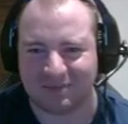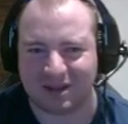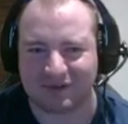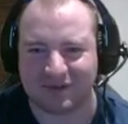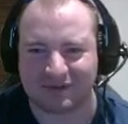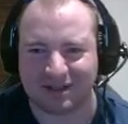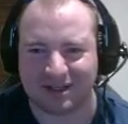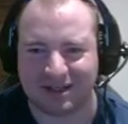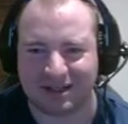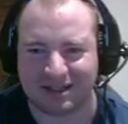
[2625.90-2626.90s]
A very
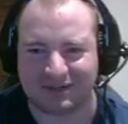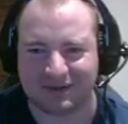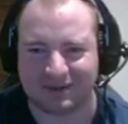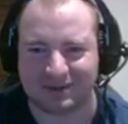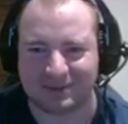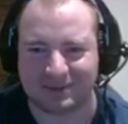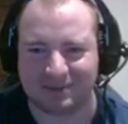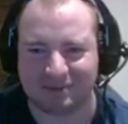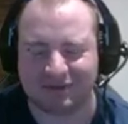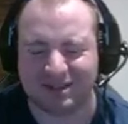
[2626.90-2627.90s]
difficult
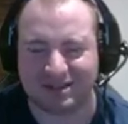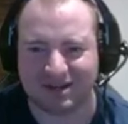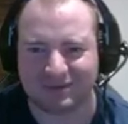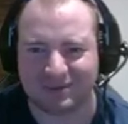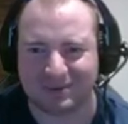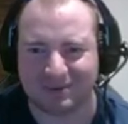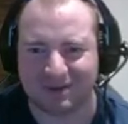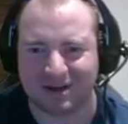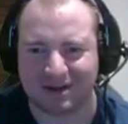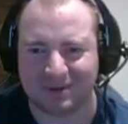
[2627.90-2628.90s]
bridge level
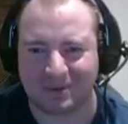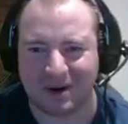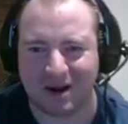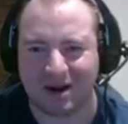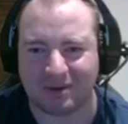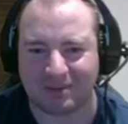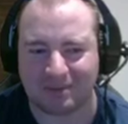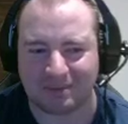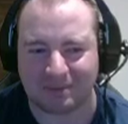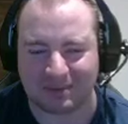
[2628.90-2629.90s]
where you are
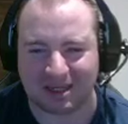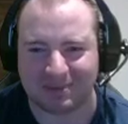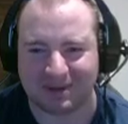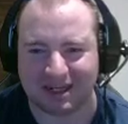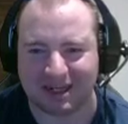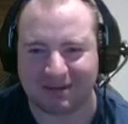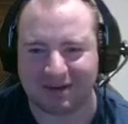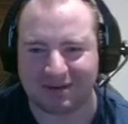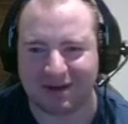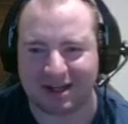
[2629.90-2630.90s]
typically
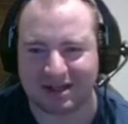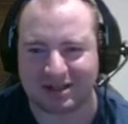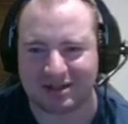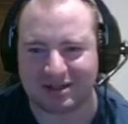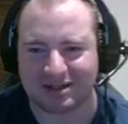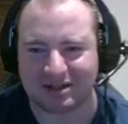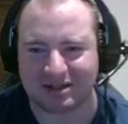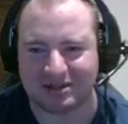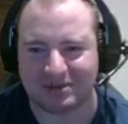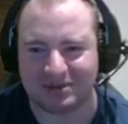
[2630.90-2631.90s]
required to
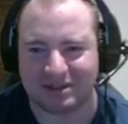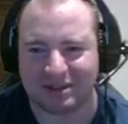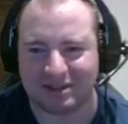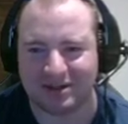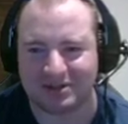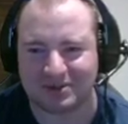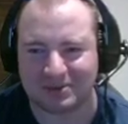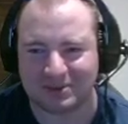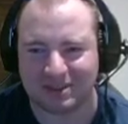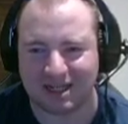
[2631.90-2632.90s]
use the
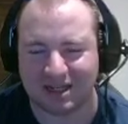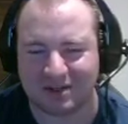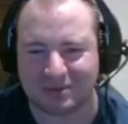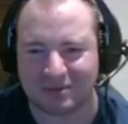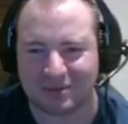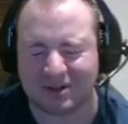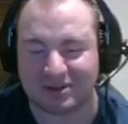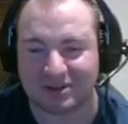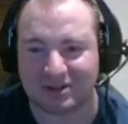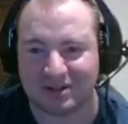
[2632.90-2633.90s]
turtles to get you
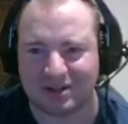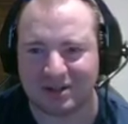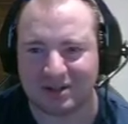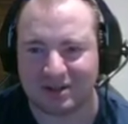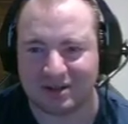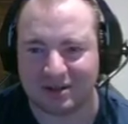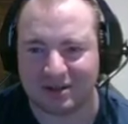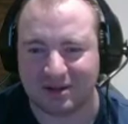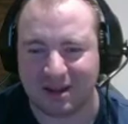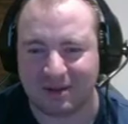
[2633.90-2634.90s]
across.
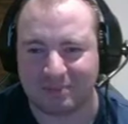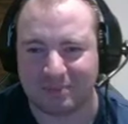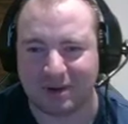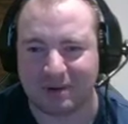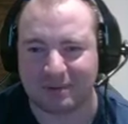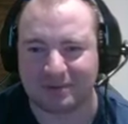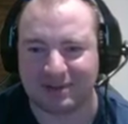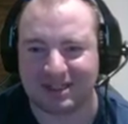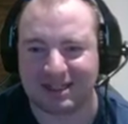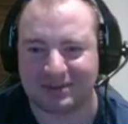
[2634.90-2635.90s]
But
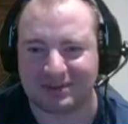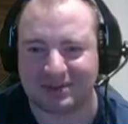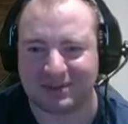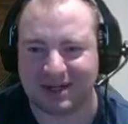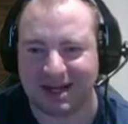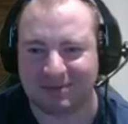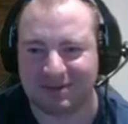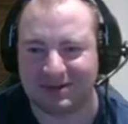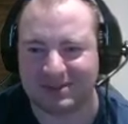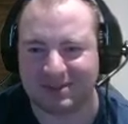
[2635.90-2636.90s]
we don't do that, and we
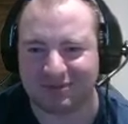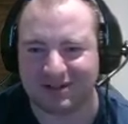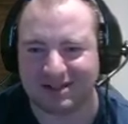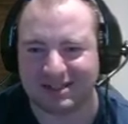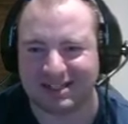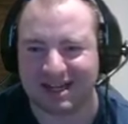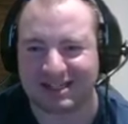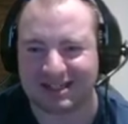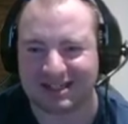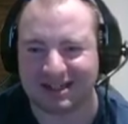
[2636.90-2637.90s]
use the bridge. It's
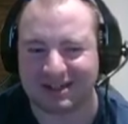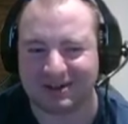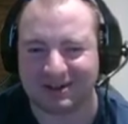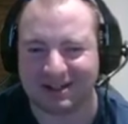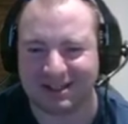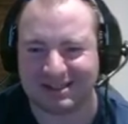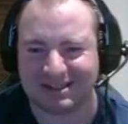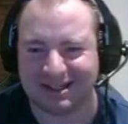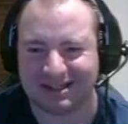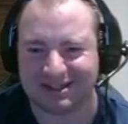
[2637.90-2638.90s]
actually a lot
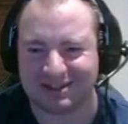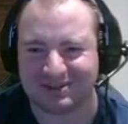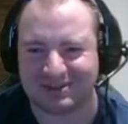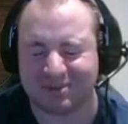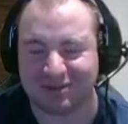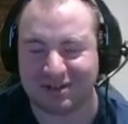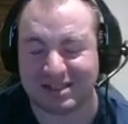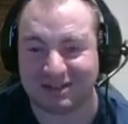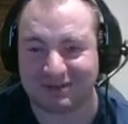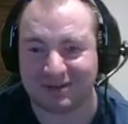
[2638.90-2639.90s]
easier to use the bridge if you